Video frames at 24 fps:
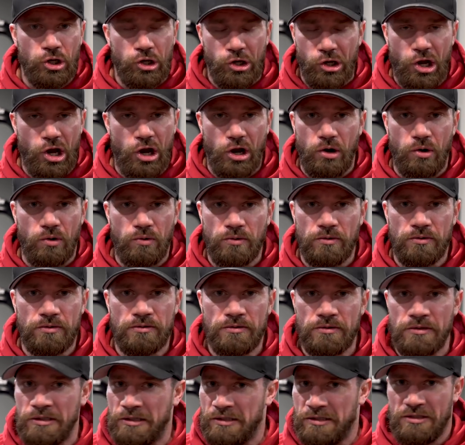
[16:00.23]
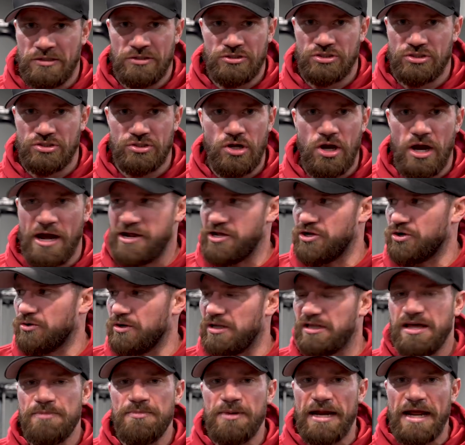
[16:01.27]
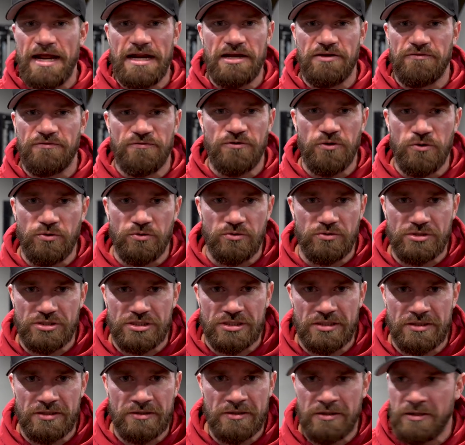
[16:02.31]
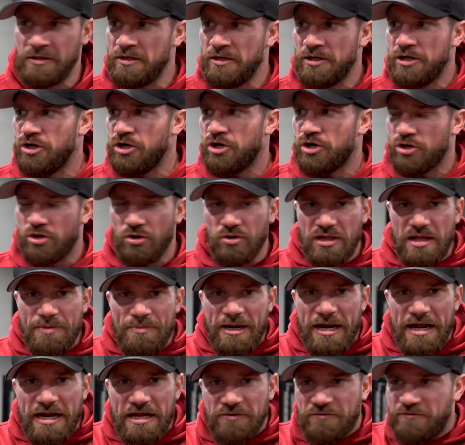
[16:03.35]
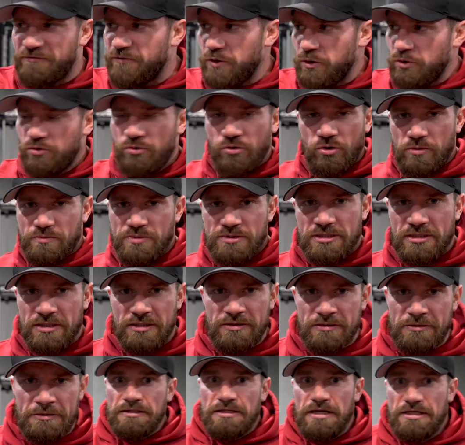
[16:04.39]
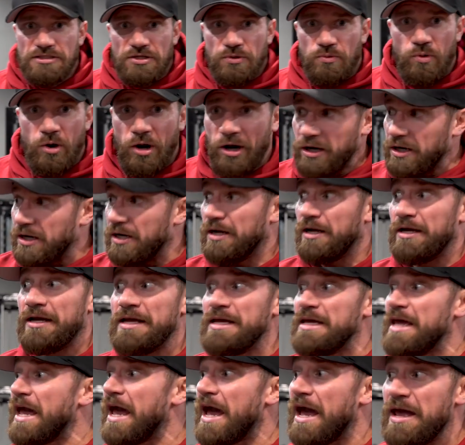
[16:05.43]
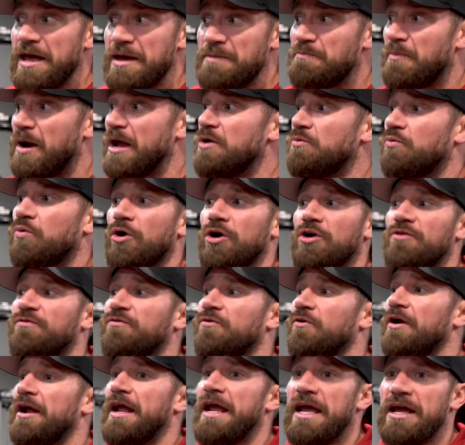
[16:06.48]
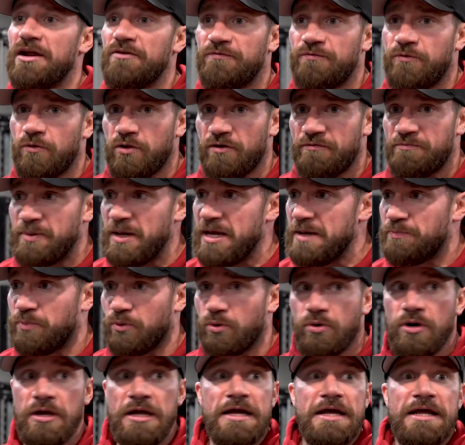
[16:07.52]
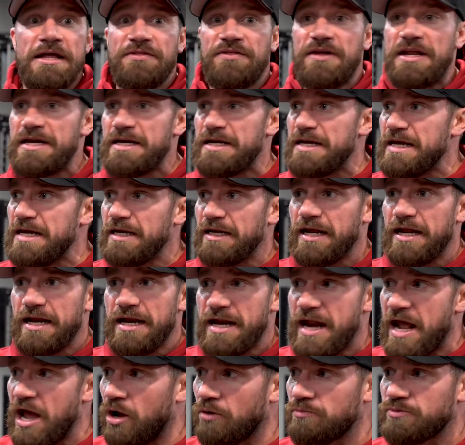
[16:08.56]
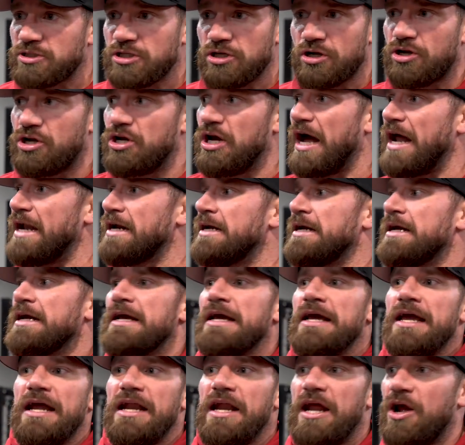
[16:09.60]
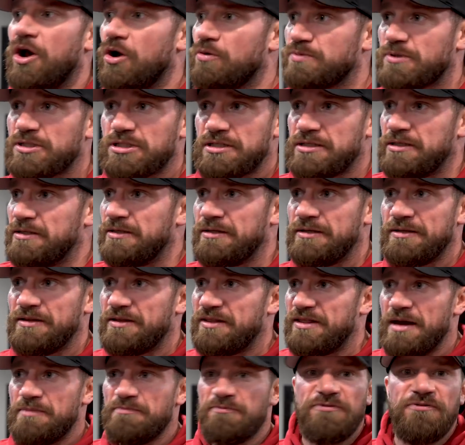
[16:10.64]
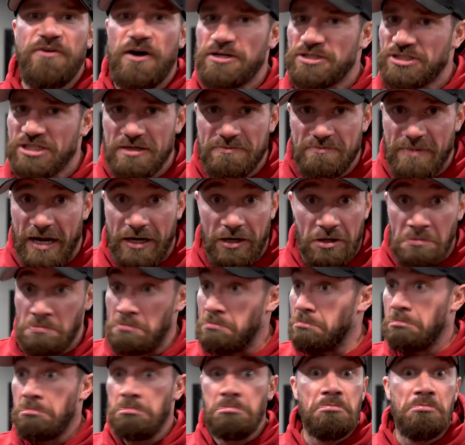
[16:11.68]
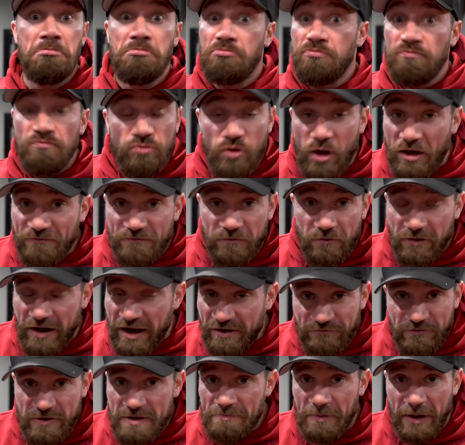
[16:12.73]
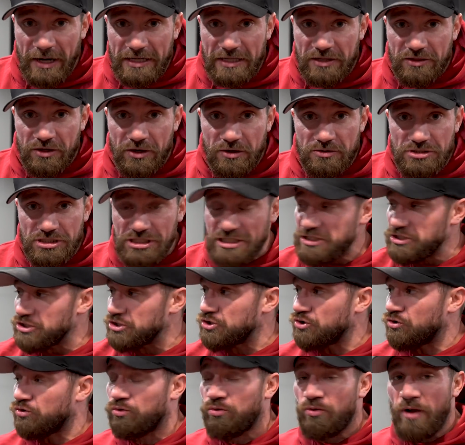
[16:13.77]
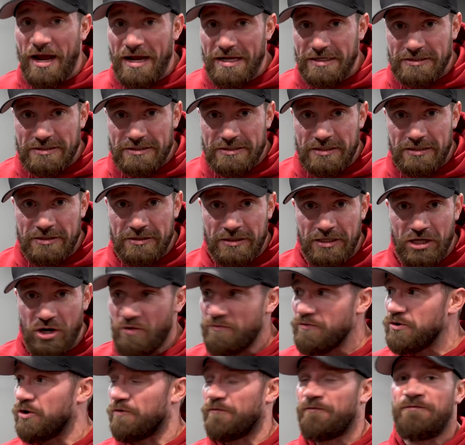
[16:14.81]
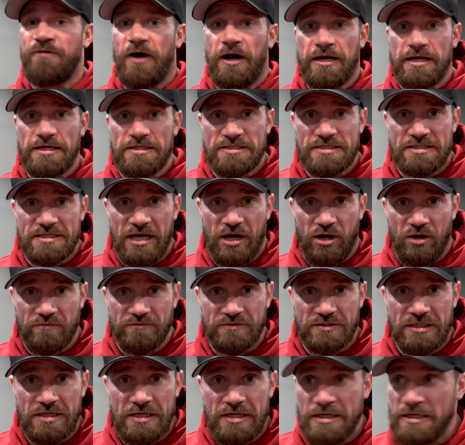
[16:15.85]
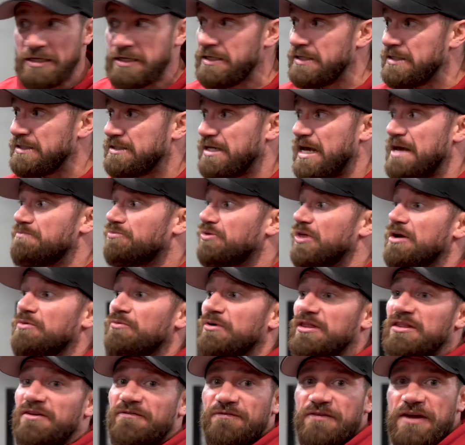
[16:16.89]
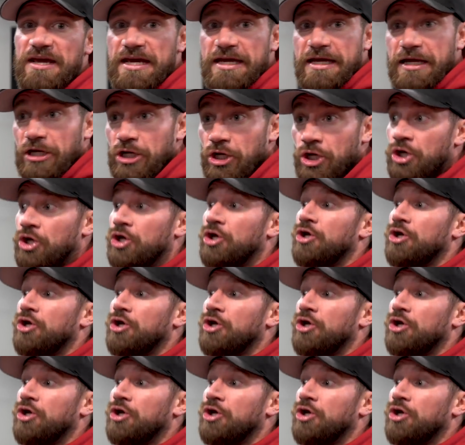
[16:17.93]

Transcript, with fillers: No, it's not. You're eliminating foods. You're eliminating food groups. Does it work? Yeah, it might work for a handful of people that need it and it helps their gut, it helps them function better. Not for everybody though, Jesus Christ. Get over your fucking selves. Same thing with the vegan.